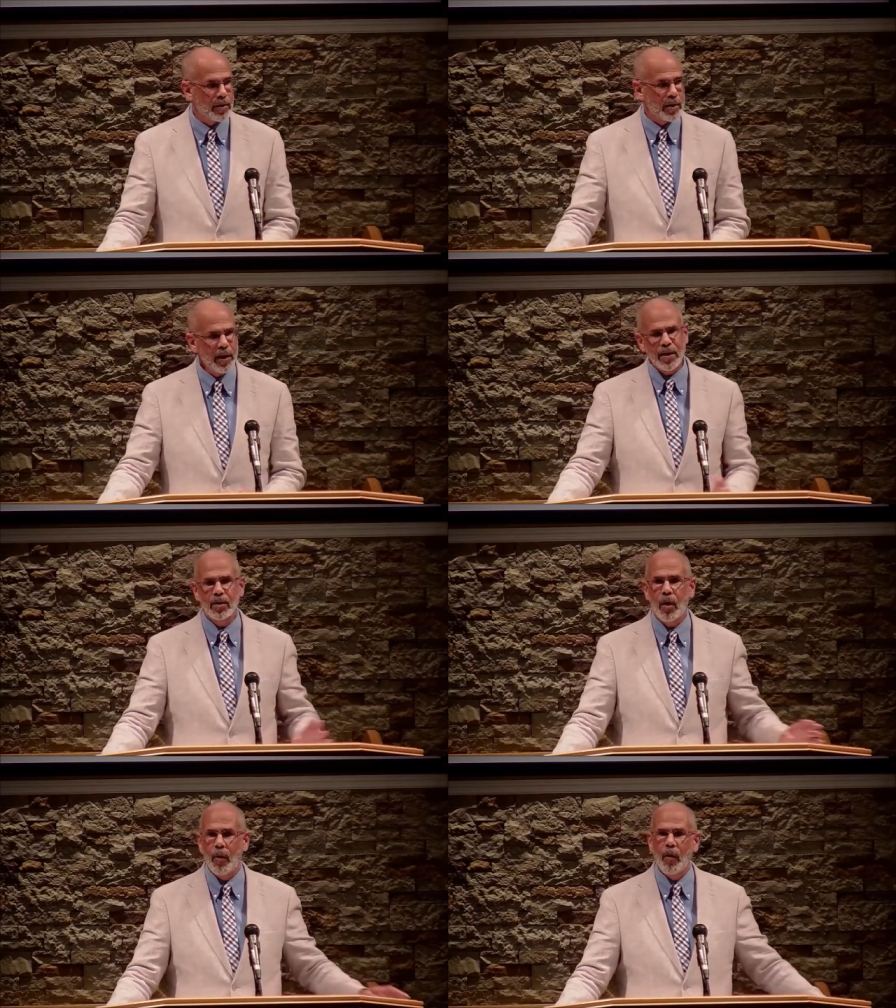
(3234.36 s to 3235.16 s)
He didn't
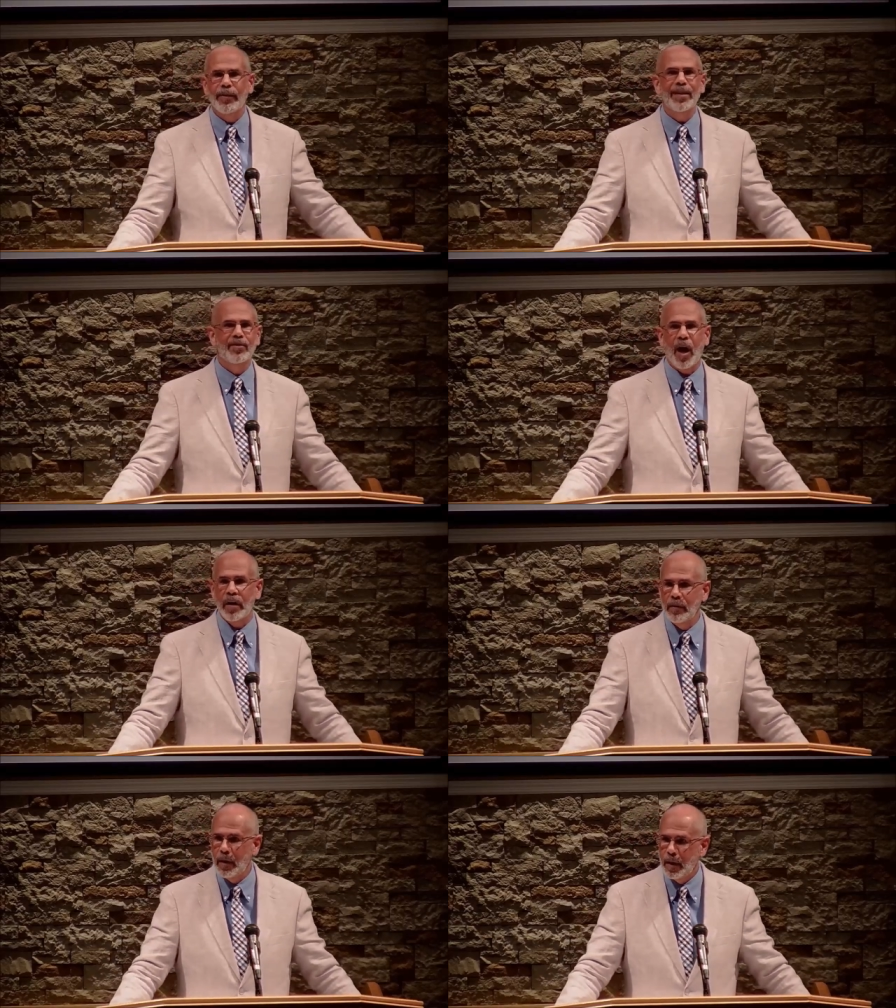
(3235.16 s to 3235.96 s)
go, "Oh, thanks God,
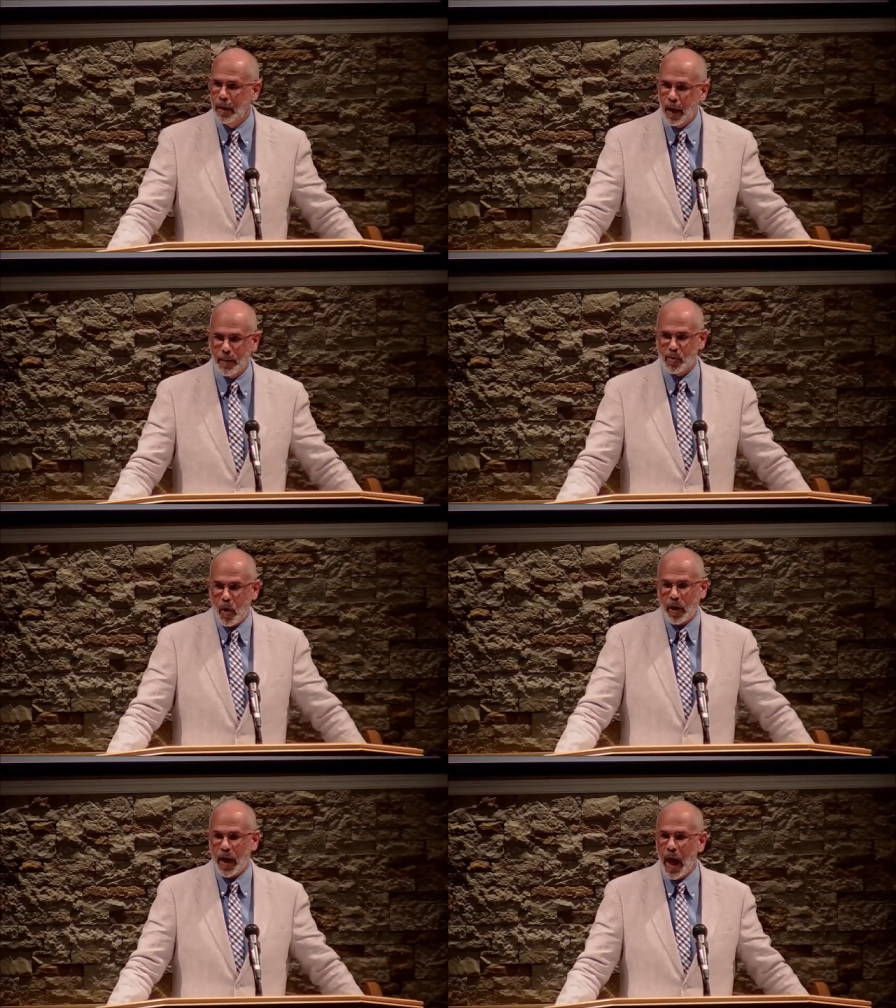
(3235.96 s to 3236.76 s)
I'm
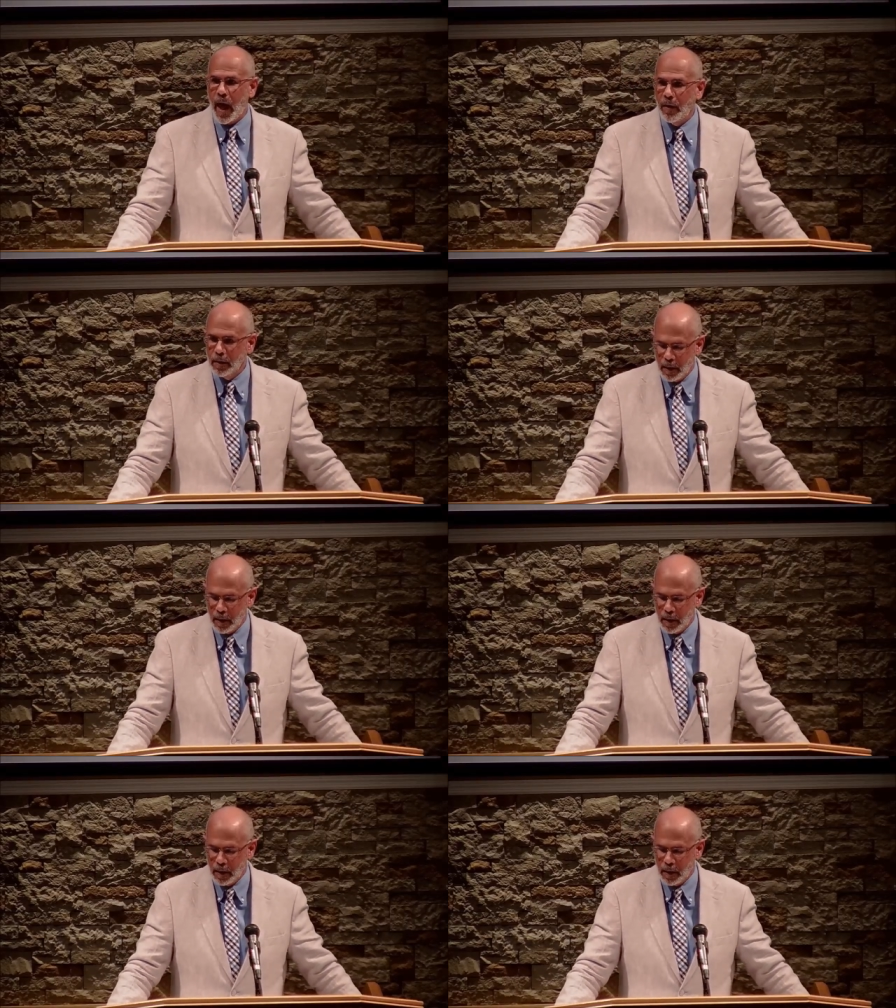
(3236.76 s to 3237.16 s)
stronger now."